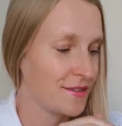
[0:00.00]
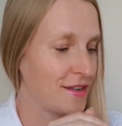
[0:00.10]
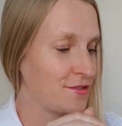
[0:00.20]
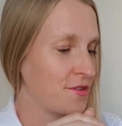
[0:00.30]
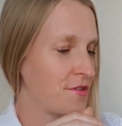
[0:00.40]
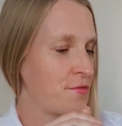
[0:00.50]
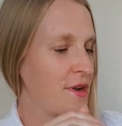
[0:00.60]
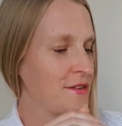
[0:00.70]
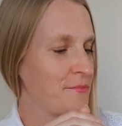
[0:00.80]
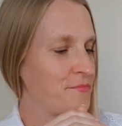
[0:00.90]
There's not a
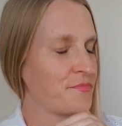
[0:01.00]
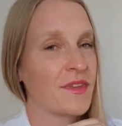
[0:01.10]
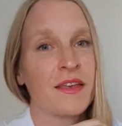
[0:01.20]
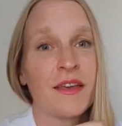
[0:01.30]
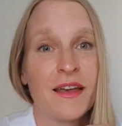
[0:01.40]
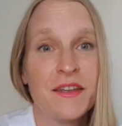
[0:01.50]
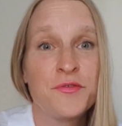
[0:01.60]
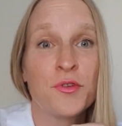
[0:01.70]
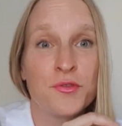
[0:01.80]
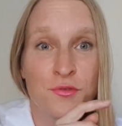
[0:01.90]
threat. And
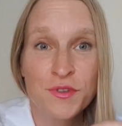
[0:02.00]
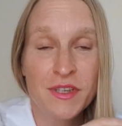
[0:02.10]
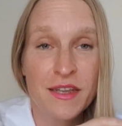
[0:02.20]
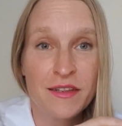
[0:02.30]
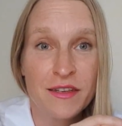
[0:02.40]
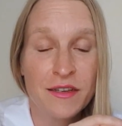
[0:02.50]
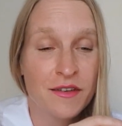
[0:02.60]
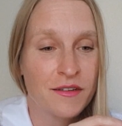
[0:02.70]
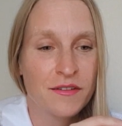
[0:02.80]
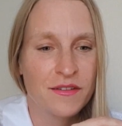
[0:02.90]
if you're too
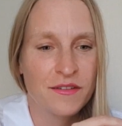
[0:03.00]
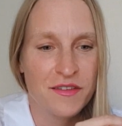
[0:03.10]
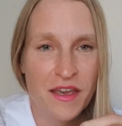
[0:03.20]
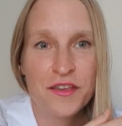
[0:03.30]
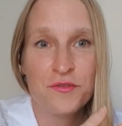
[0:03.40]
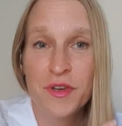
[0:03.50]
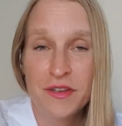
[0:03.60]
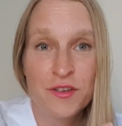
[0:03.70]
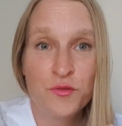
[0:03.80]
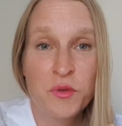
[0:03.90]
skinny, yeah, you can
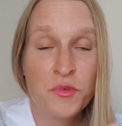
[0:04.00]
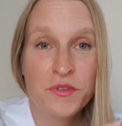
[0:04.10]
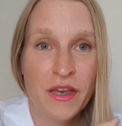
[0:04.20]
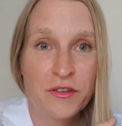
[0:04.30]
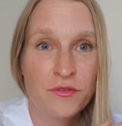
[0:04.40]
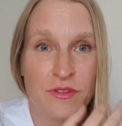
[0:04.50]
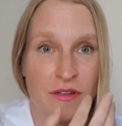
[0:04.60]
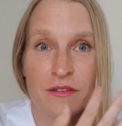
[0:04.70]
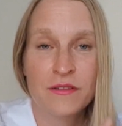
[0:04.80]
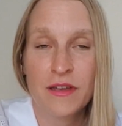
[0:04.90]
eat sweet potatoes,
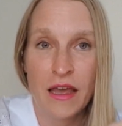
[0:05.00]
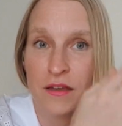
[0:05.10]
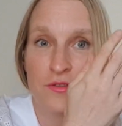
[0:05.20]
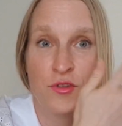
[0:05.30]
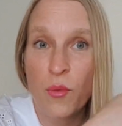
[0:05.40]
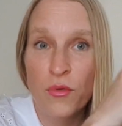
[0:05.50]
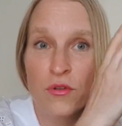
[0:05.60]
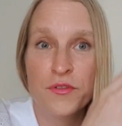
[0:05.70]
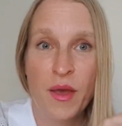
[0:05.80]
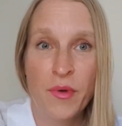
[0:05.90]
like
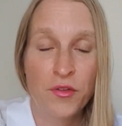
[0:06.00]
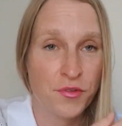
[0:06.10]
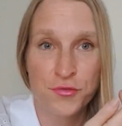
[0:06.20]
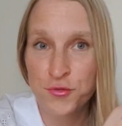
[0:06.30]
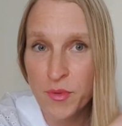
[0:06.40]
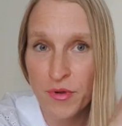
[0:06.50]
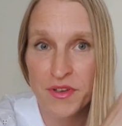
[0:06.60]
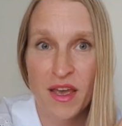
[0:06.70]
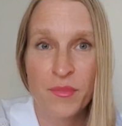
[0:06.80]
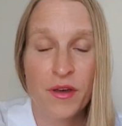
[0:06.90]
double the amount or triple
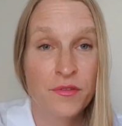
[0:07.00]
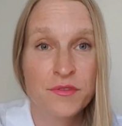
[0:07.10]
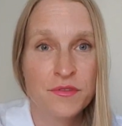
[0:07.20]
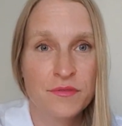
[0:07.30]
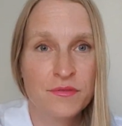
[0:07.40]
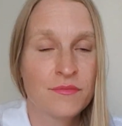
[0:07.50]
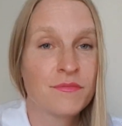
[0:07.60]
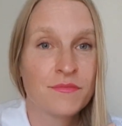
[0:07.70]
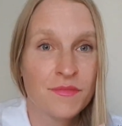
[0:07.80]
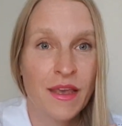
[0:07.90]
the amount
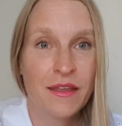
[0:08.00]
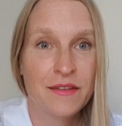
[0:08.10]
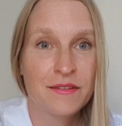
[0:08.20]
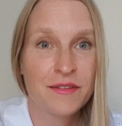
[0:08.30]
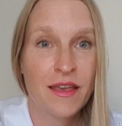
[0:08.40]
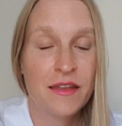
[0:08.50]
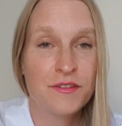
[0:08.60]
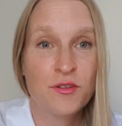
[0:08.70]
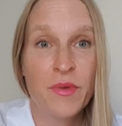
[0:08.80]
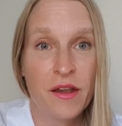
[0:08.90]
and gain
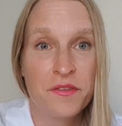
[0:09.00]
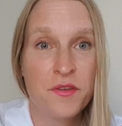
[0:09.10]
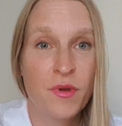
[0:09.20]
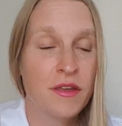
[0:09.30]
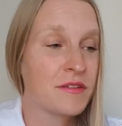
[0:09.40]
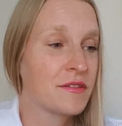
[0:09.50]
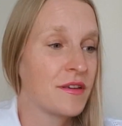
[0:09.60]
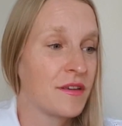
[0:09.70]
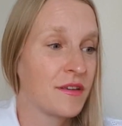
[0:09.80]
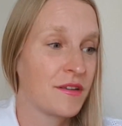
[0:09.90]
some healthy weight.
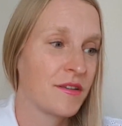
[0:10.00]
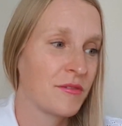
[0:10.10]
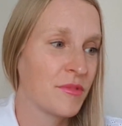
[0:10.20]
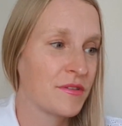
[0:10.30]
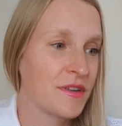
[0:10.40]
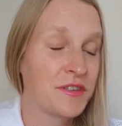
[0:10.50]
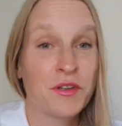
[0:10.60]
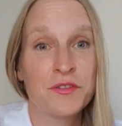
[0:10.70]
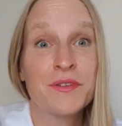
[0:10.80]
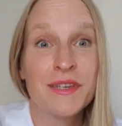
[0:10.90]
But that's
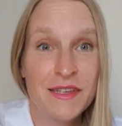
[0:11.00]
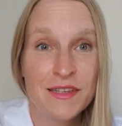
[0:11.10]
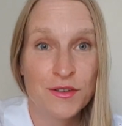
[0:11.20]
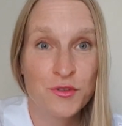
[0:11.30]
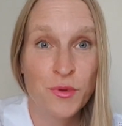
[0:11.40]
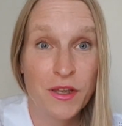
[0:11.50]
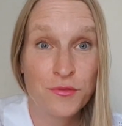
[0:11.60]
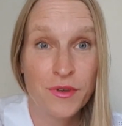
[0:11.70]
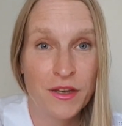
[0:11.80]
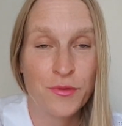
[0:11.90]
not the easiest way
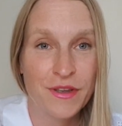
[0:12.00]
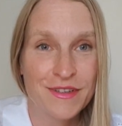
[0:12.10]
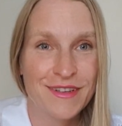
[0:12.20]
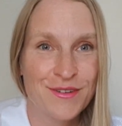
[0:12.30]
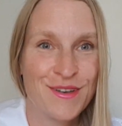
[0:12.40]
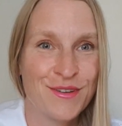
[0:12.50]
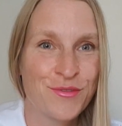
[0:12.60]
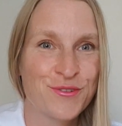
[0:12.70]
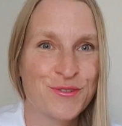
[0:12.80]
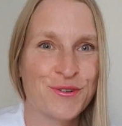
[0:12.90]
to gain weight,
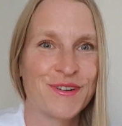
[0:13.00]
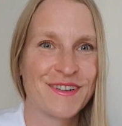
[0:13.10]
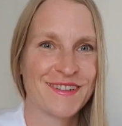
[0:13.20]
for sure.